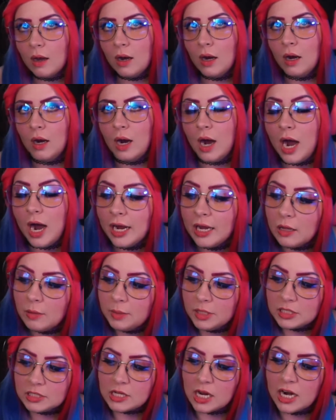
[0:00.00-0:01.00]
I am
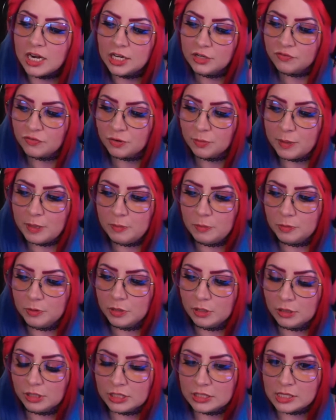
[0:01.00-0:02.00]
excited for people that
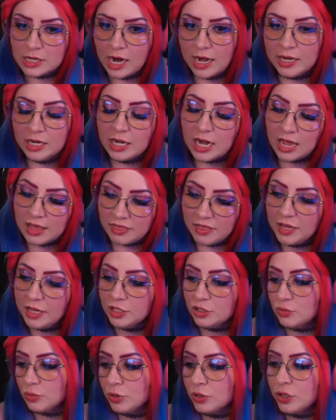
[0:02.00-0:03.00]
are excited. I think
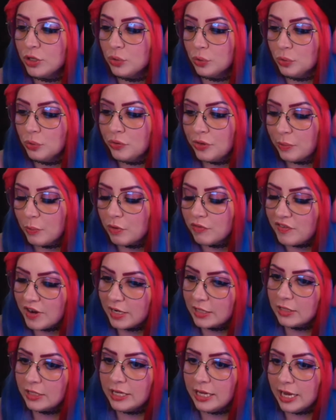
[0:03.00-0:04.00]
it's really cool that we're
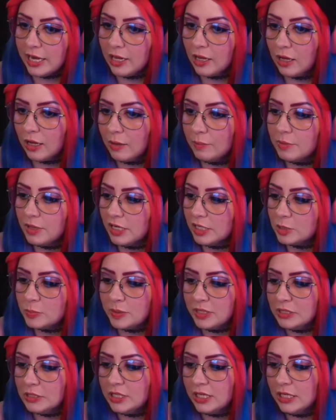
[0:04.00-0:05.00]
finally getting him, that it's
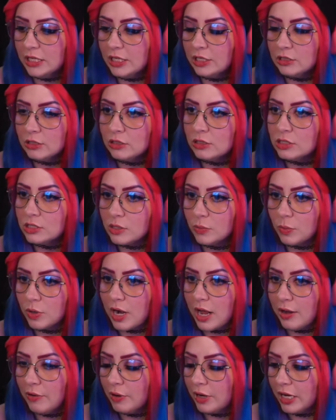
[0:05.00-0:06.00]
been 10 years and we're
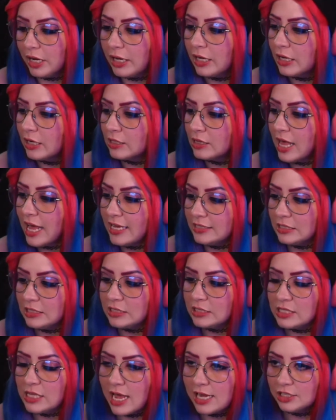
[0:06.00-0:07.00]
now getting a classic
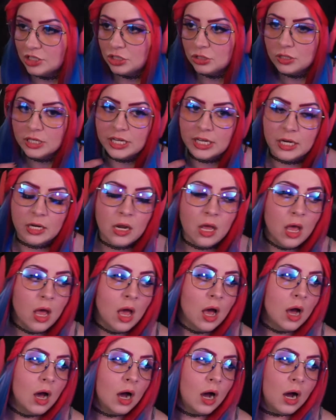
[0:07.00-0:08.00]
slasher again.
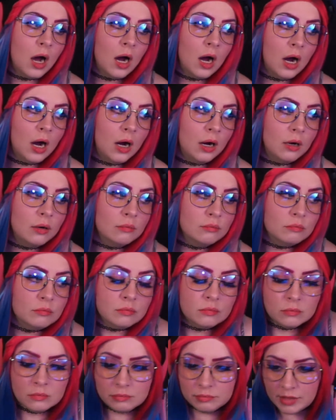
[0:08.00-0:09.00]

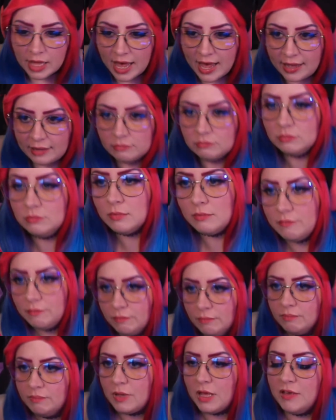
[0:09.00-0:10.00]
That
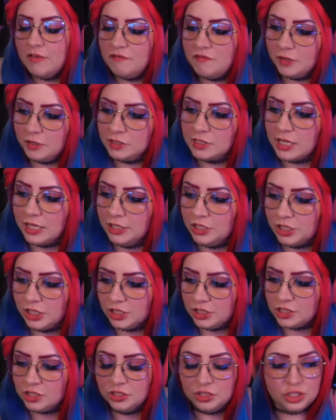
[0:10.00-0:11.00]
it feels like
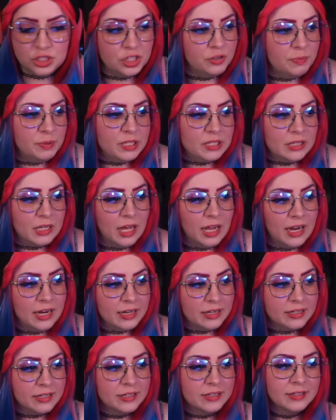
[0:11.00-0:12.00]
Jason should have been
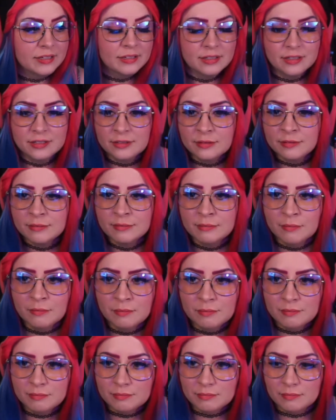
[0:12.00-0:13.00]
like
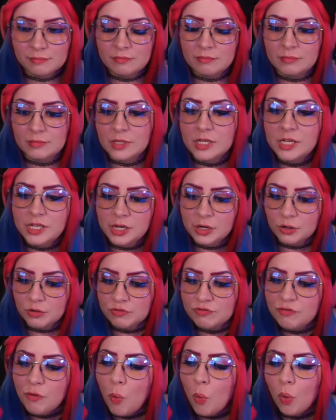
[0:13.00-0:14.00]
year
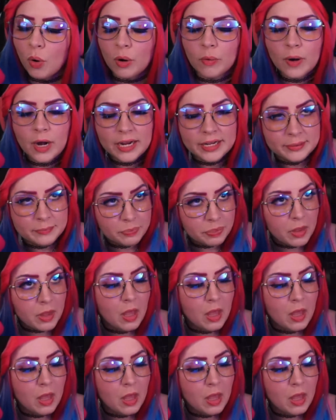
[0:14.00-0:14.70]
4, right?